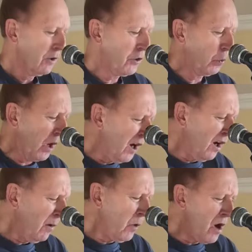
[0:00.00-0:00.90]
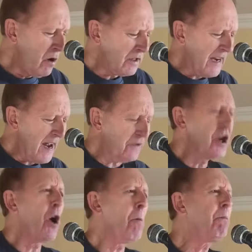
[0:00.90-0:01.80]
The world won't get
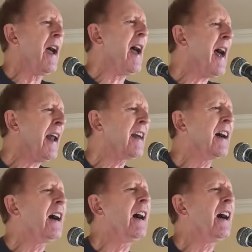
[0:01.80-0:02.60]
no better